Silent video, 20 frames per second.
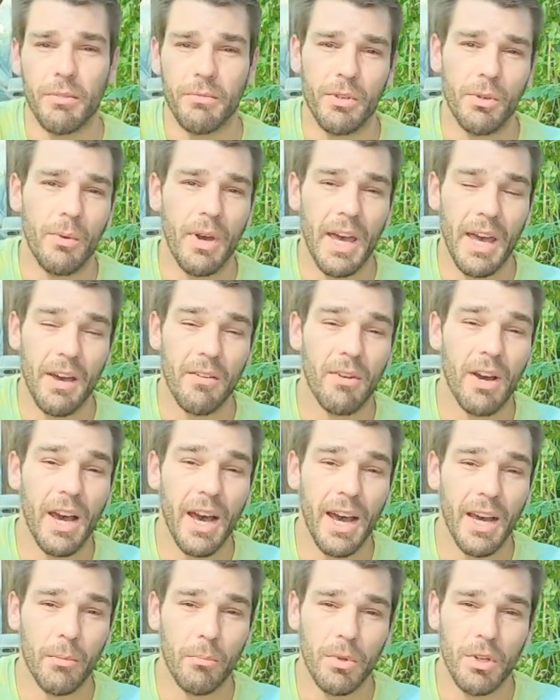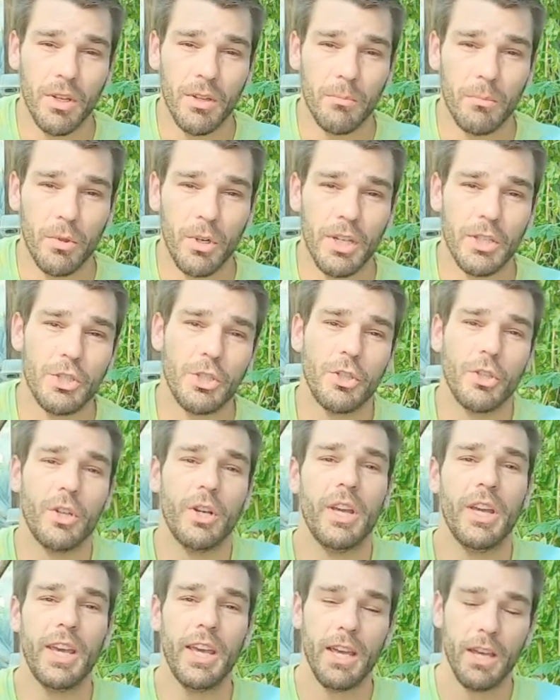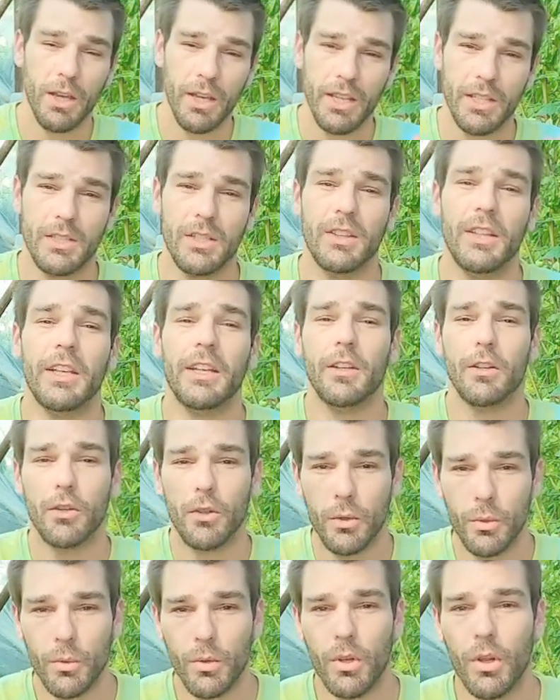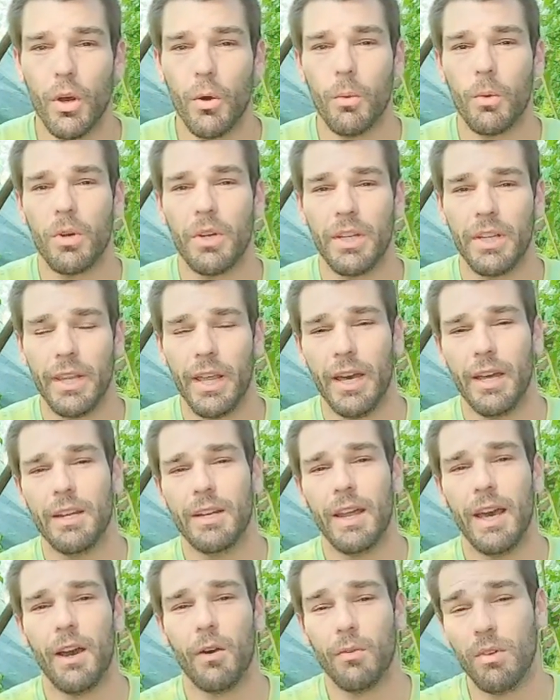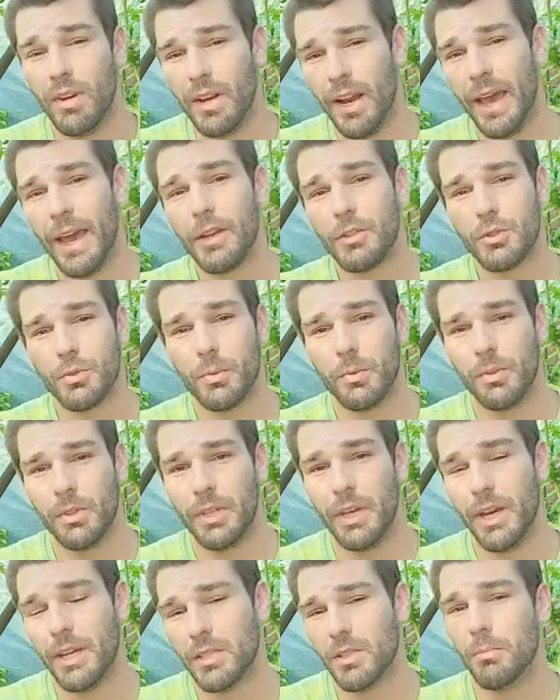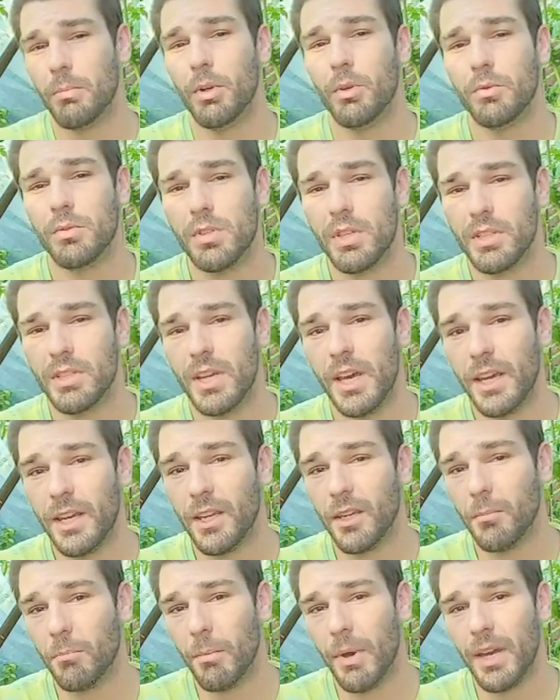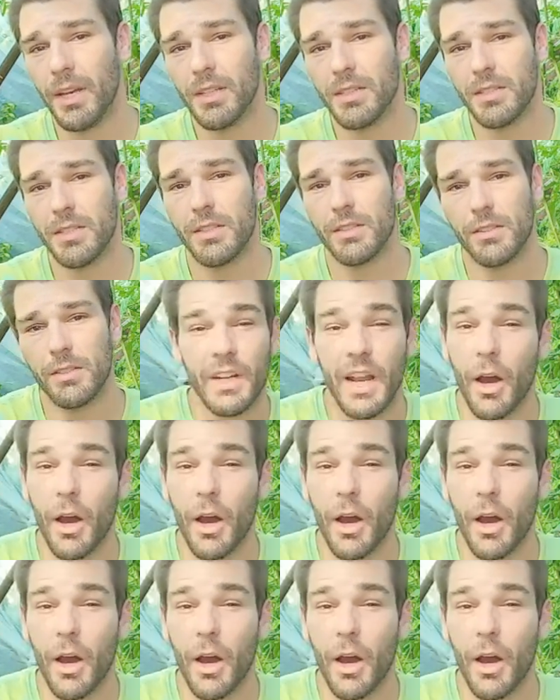If you have high blood pressure, it is linked to lowering that down naturally as opposed to taking medicine.